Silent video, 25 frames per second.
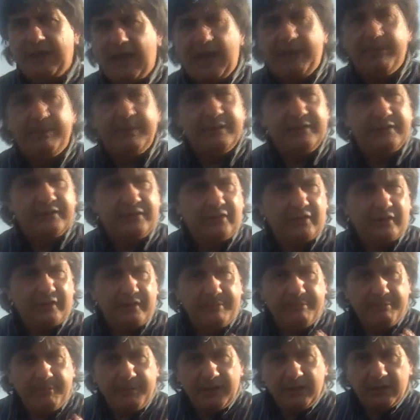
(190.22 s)
happen till the
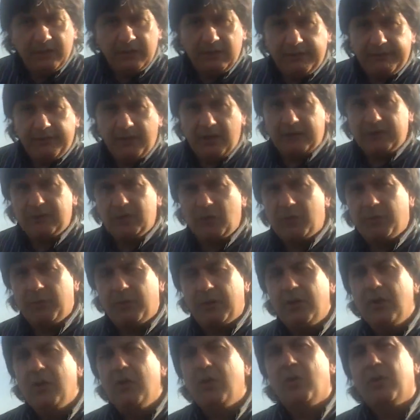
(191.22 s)
middle of
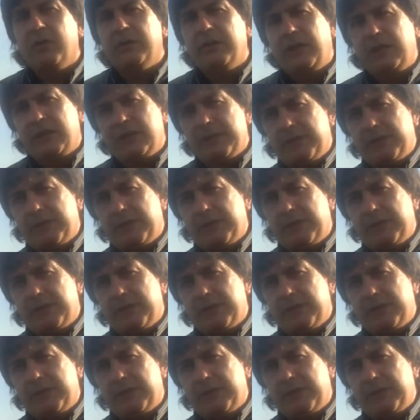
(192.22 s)
October or the end